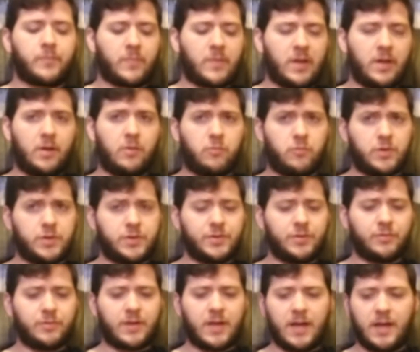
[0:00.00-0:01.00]

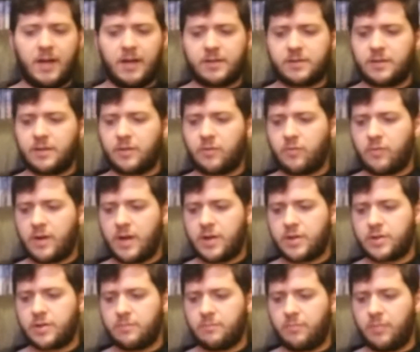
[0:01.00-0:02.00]
original Chaos in Creation,